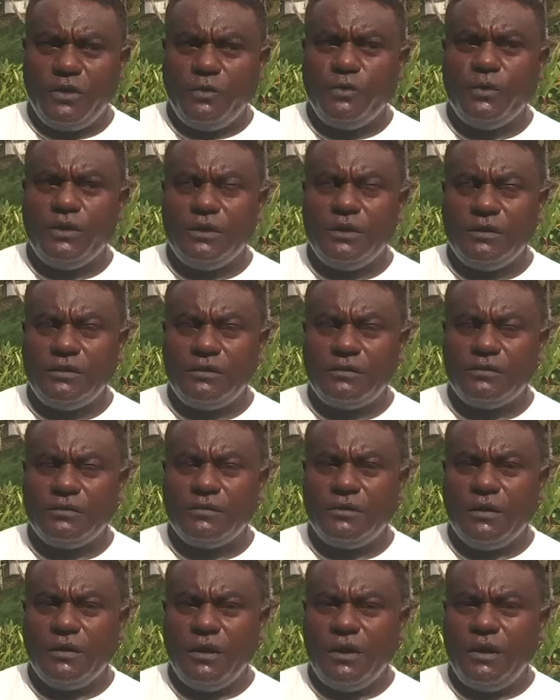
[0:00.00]
it will
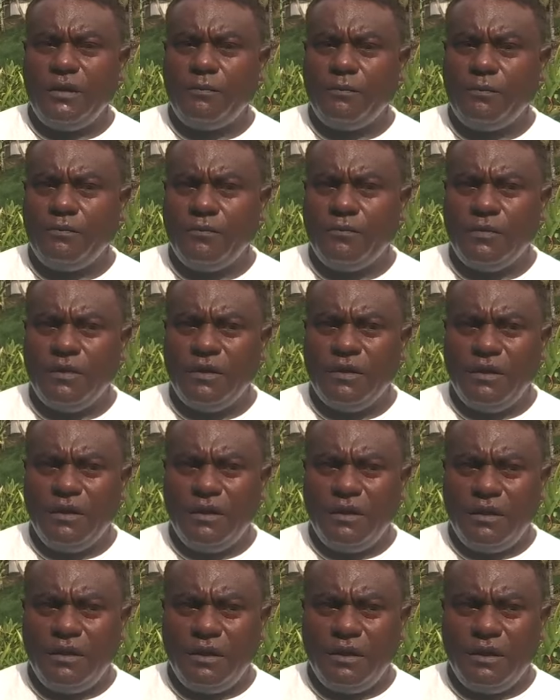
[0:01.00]
help
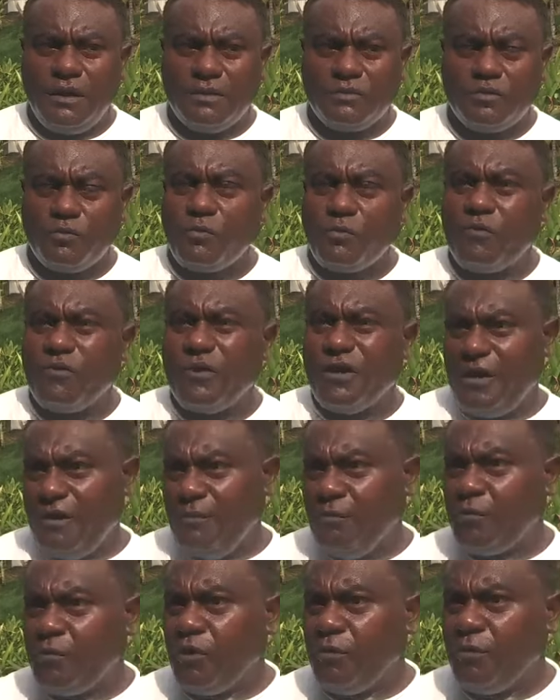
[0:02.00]
to provide
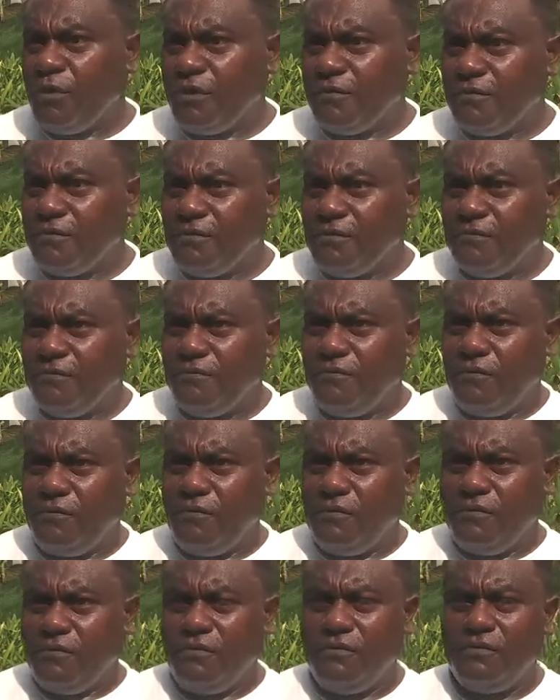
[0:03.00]
employment
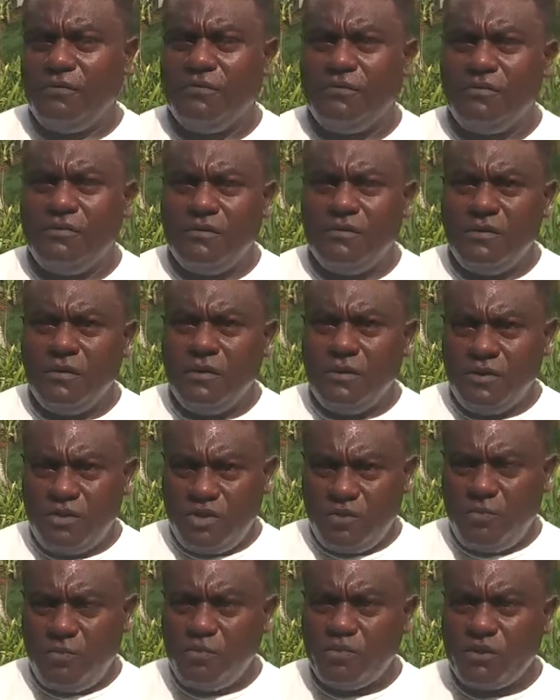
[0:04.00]
for
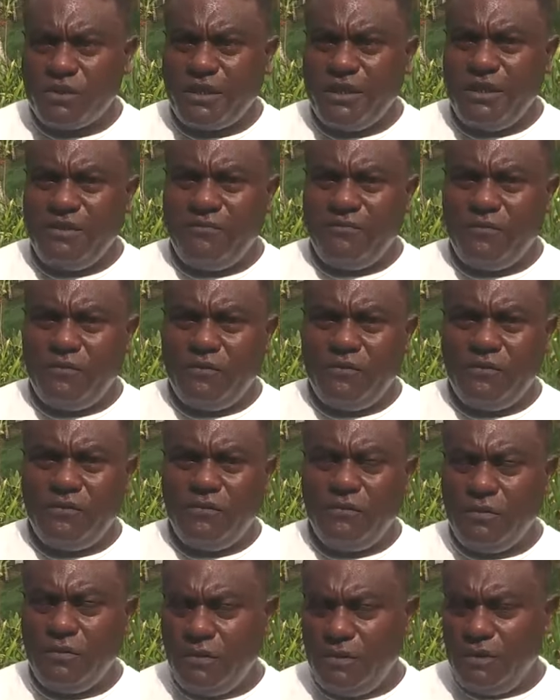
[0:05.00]
small scale for
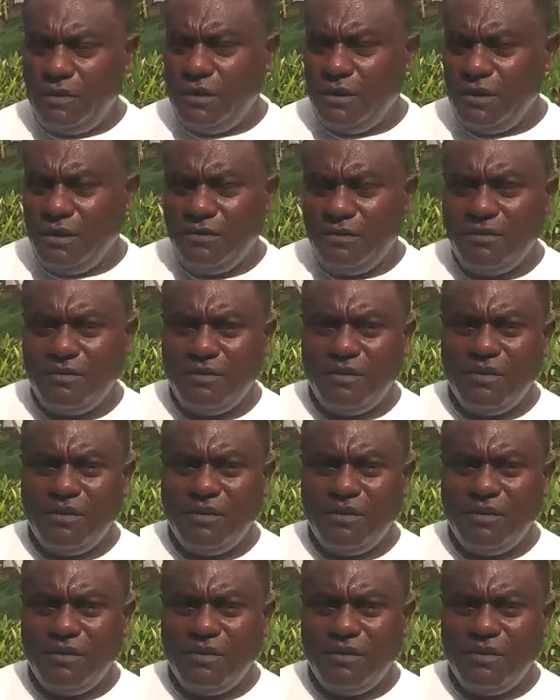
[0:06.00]
the